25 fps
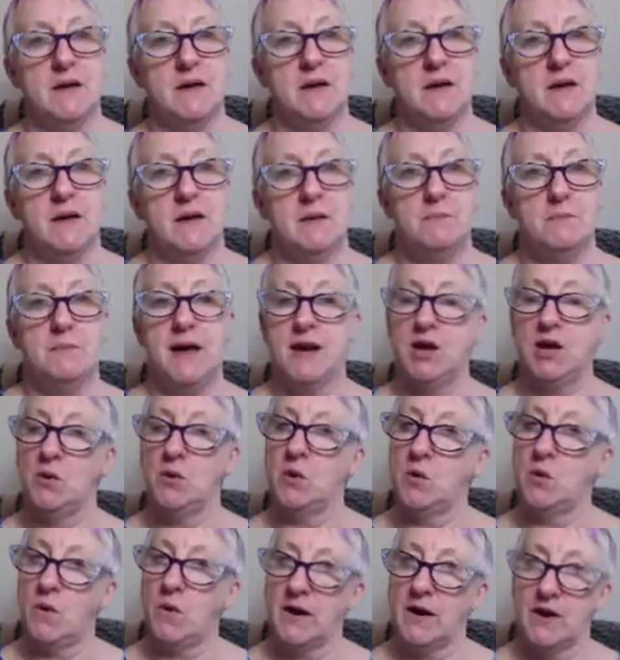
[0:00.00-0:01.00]
Men who
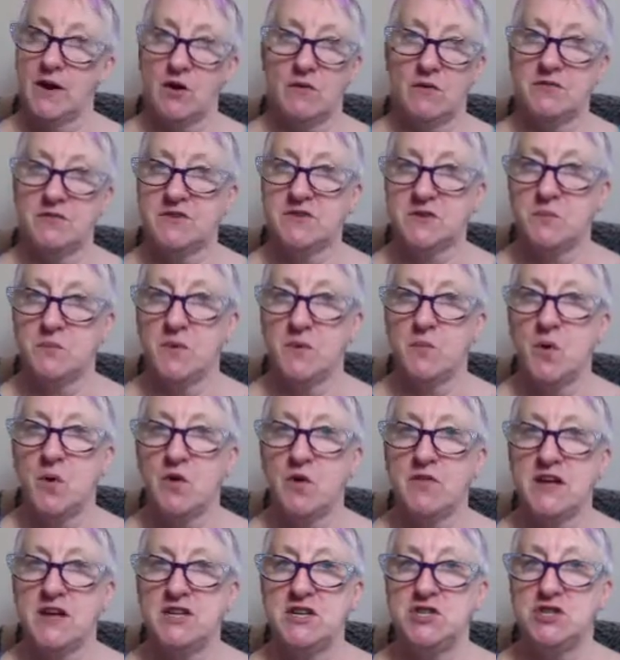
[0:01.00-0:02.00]
are quite confident with what
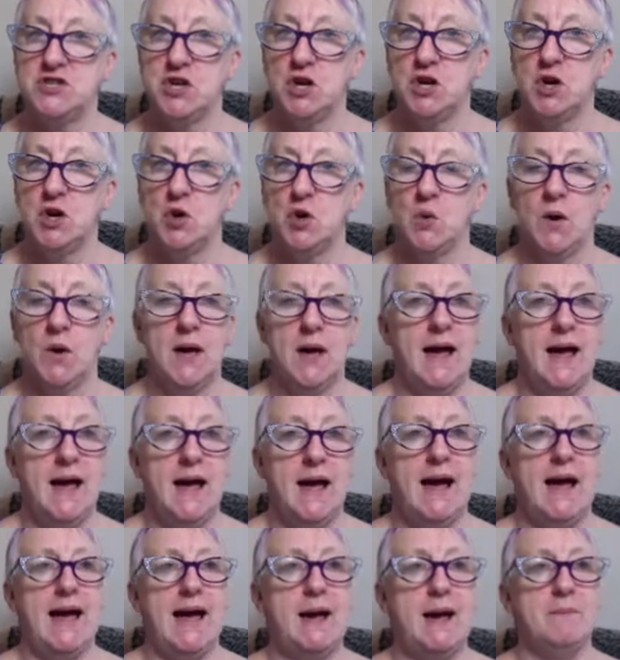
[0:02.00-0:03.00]
they do,
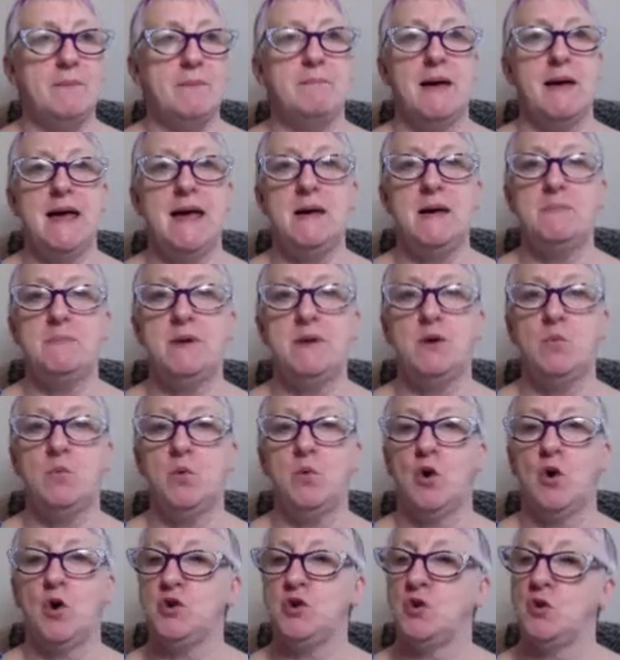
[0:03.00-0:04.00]
and maybe
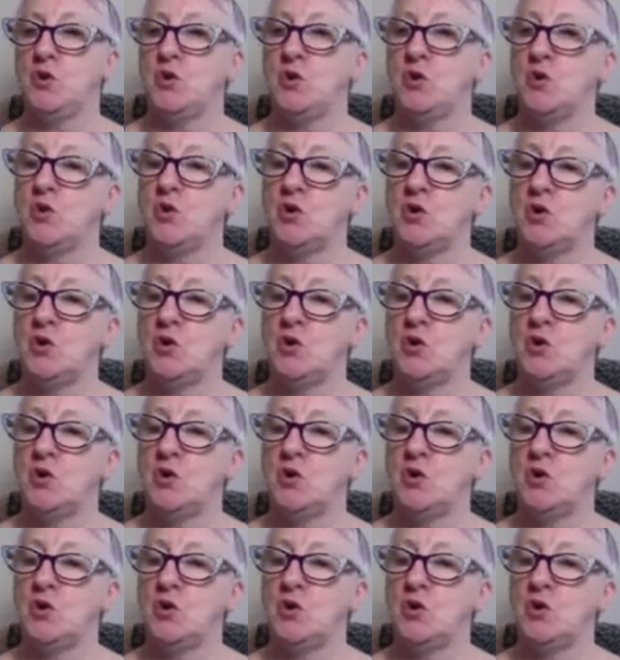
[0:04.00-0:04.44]
what you